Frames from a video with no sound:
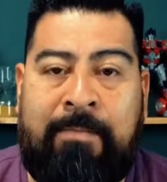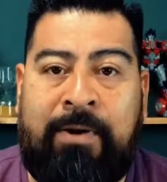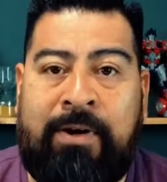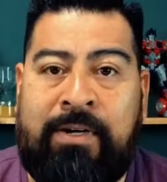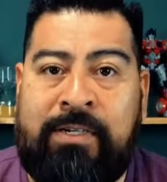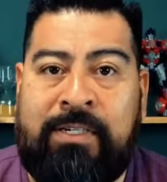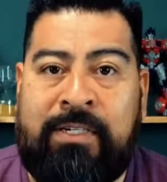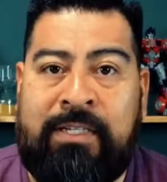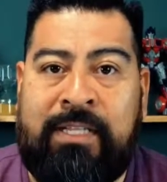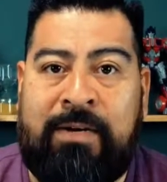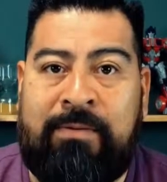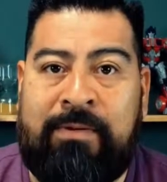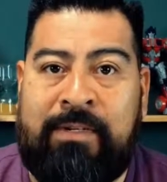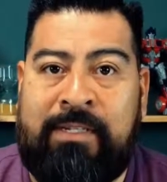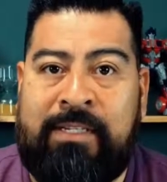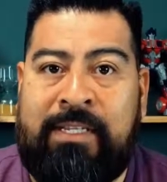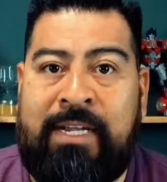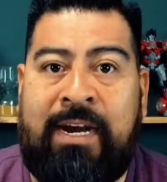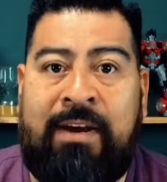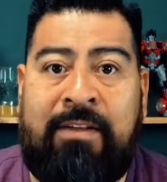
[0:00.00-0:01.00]
person that
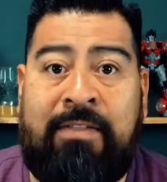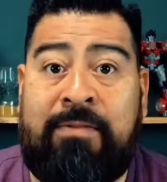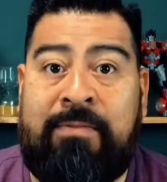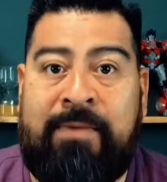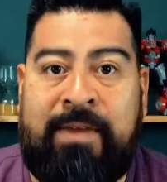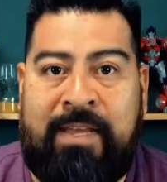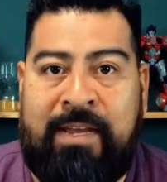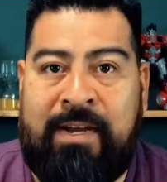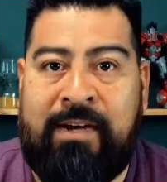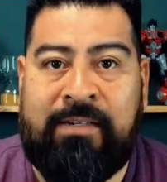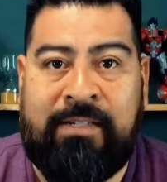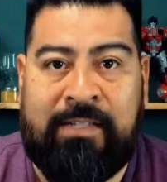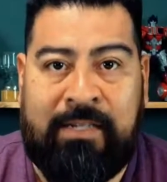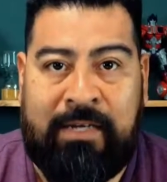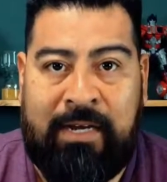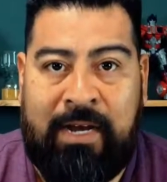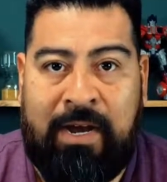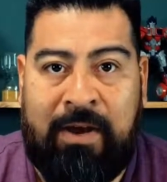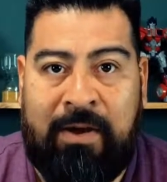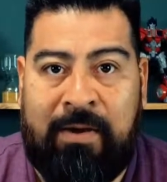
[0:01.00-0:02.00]
was there 3 years
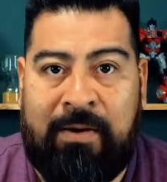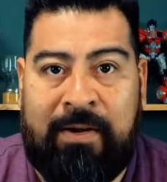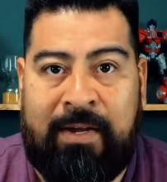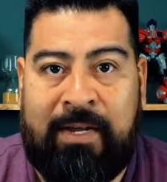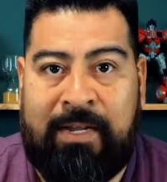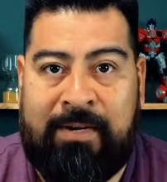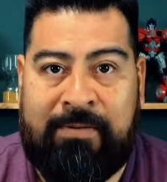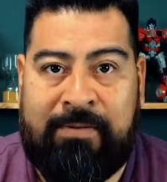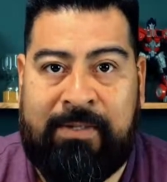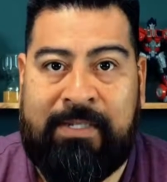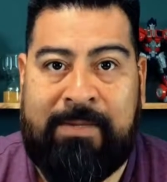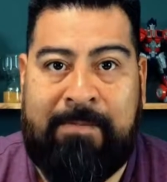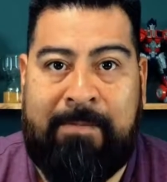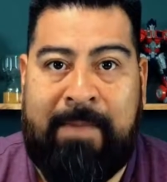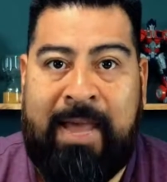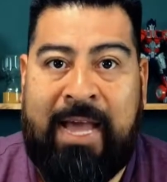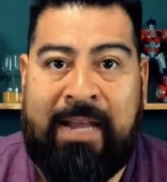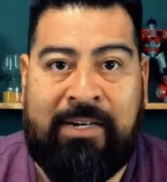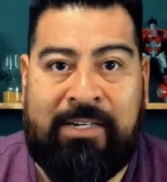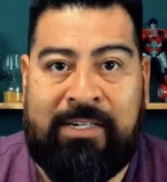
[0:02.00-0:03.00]
ago and it was the
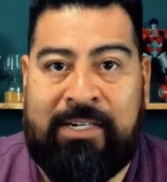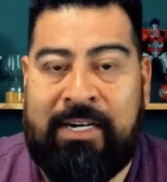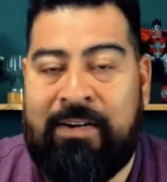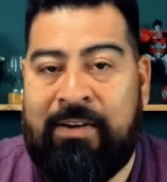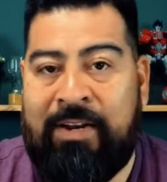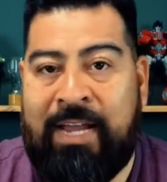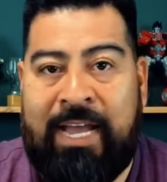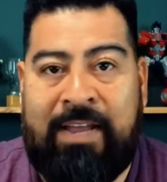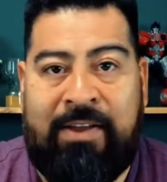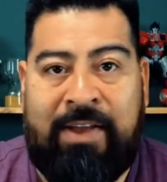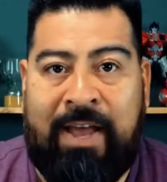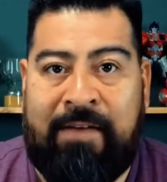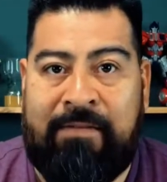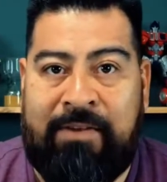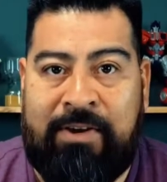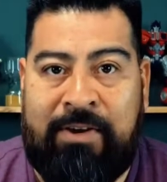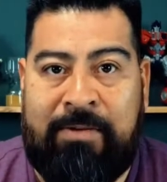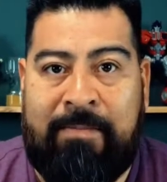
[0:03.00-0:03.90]
manager, and now you have a new